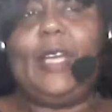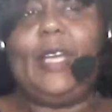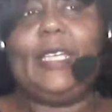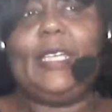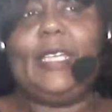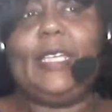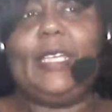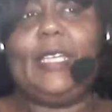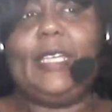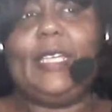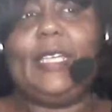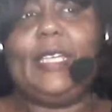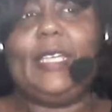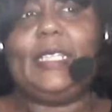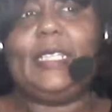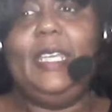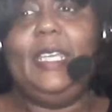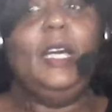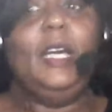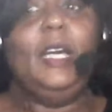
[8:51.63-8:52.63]
you
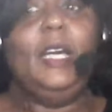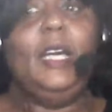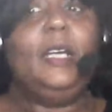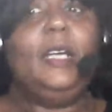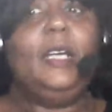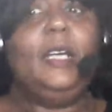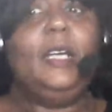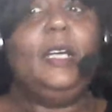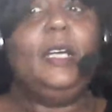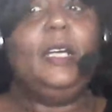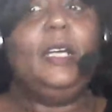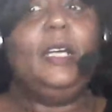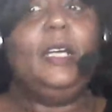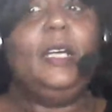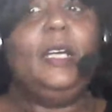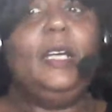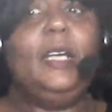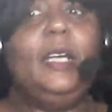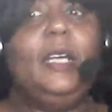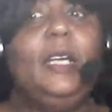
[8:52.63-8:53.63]
will see
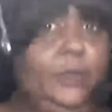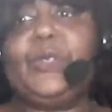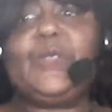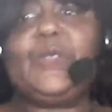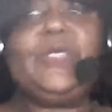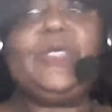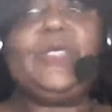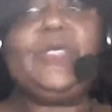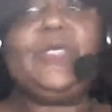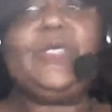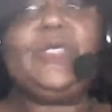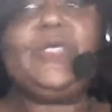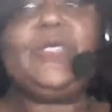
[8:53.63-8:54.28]
that